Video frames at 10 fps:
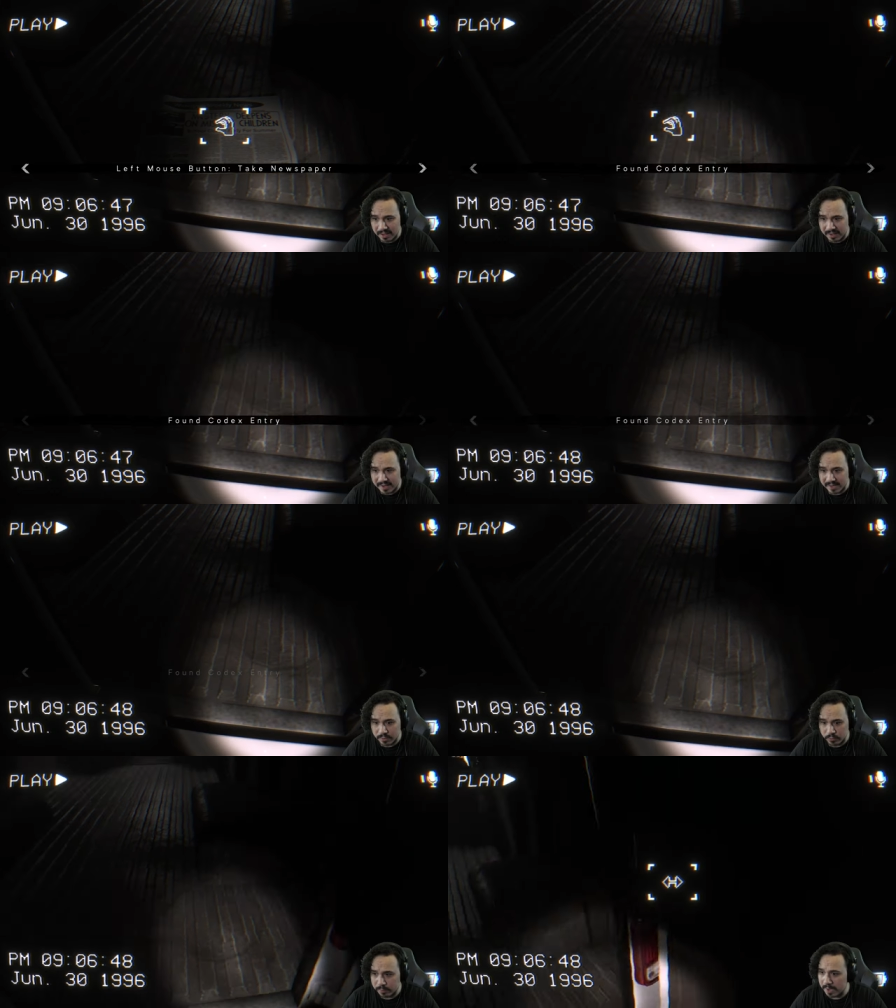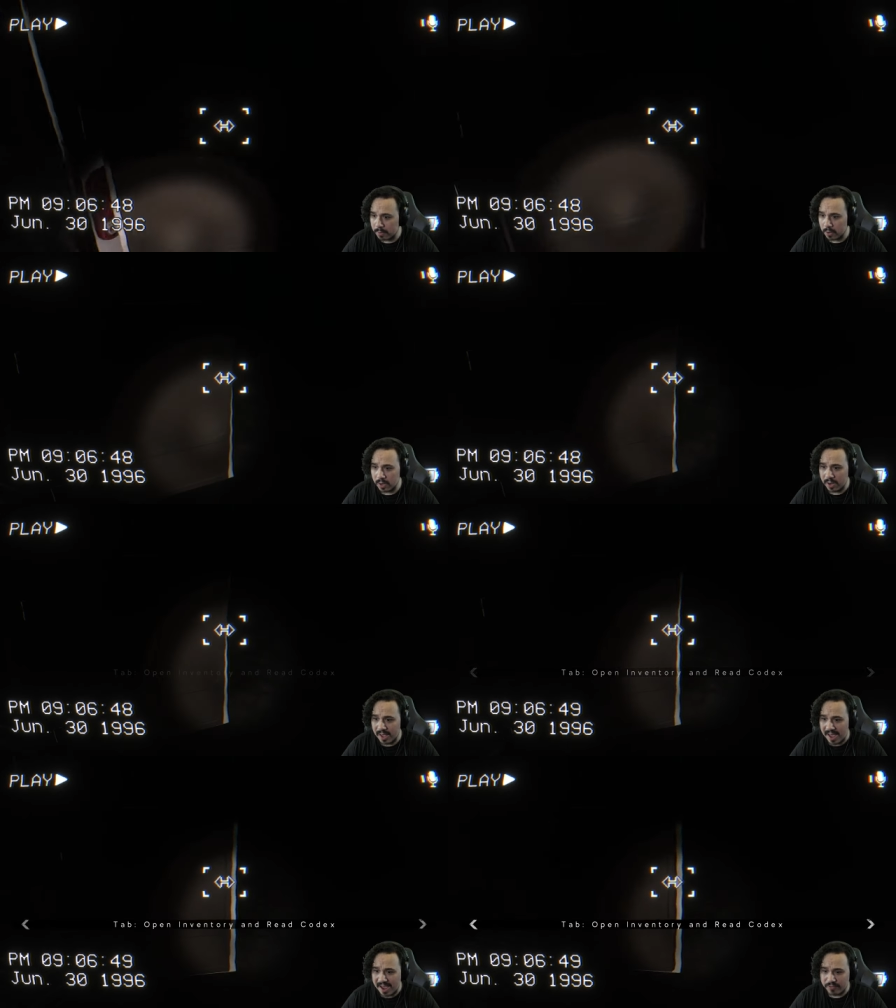Take newspaper?
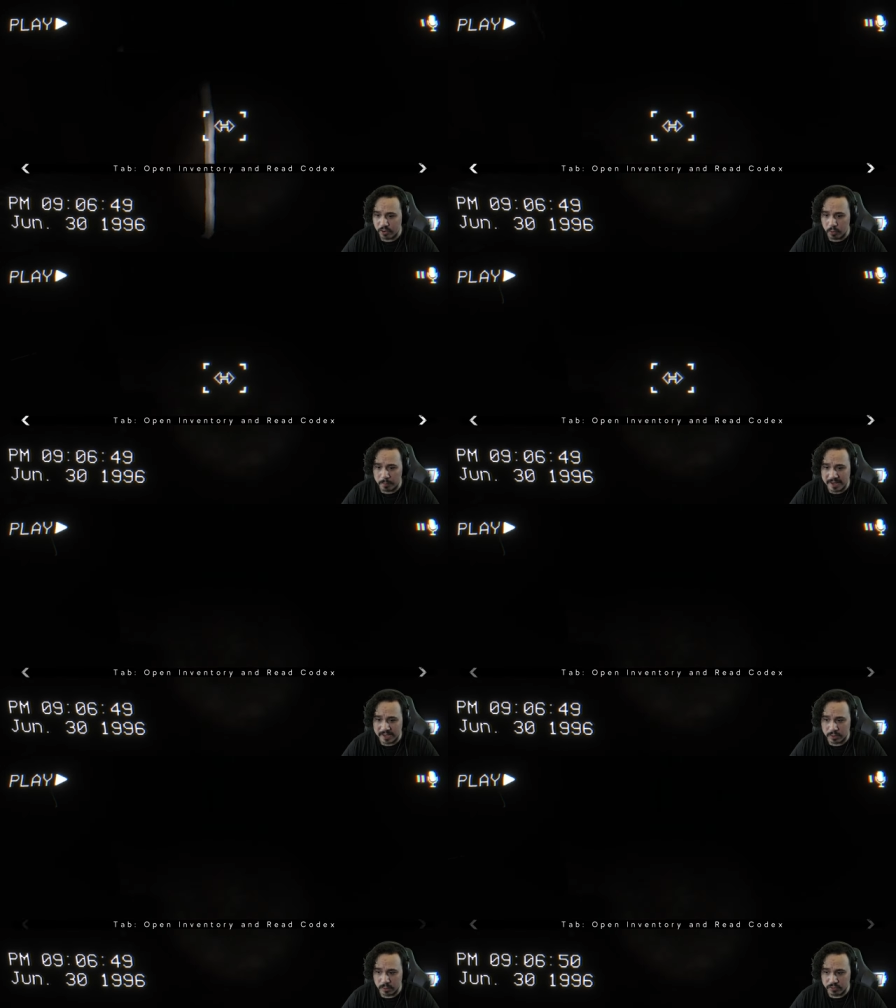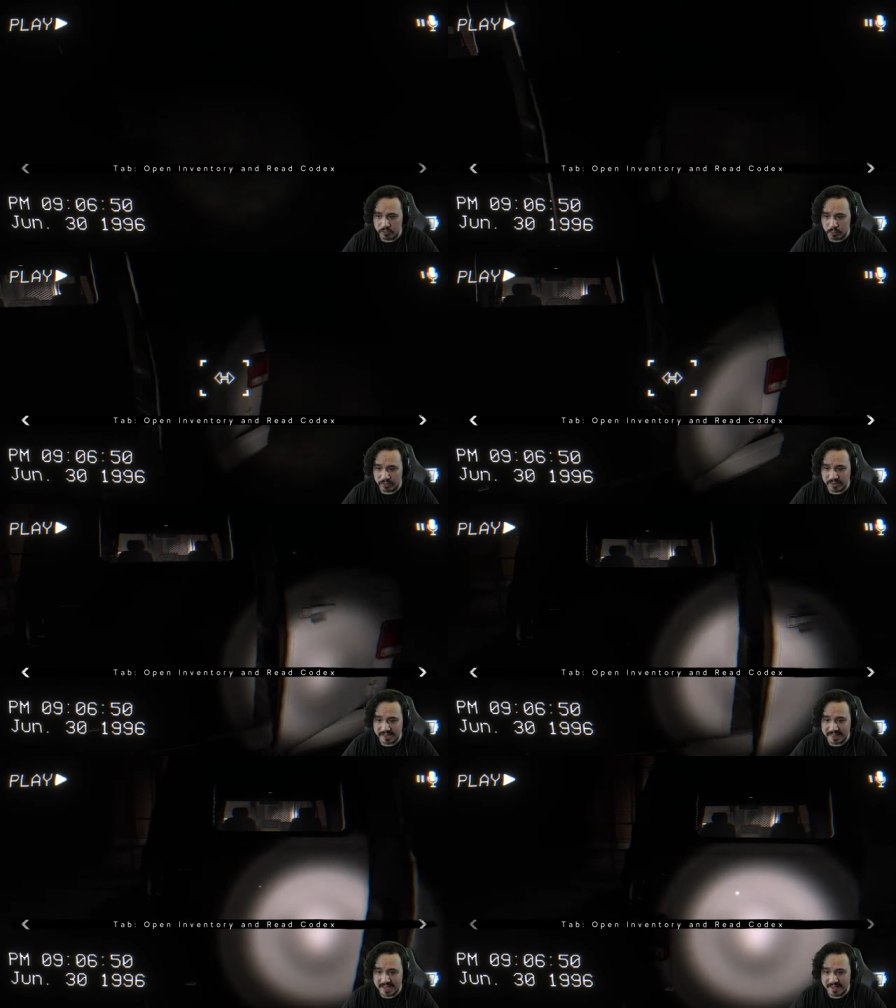I have to open and close doors
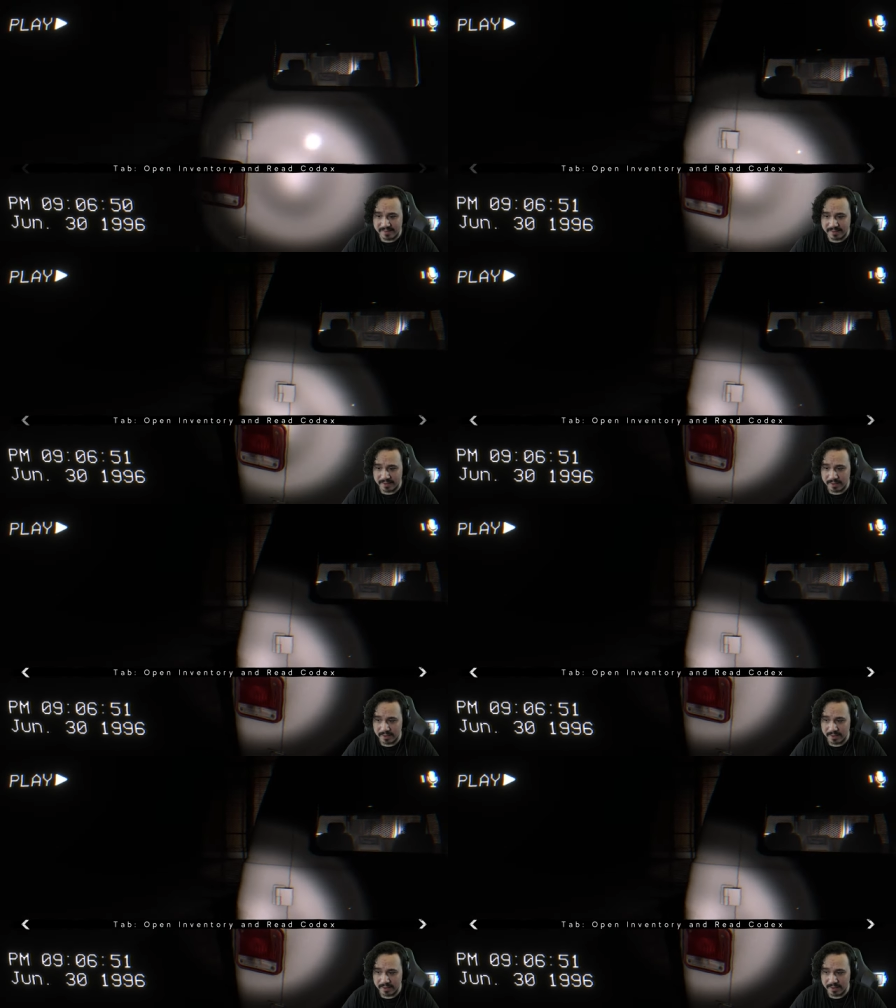like this?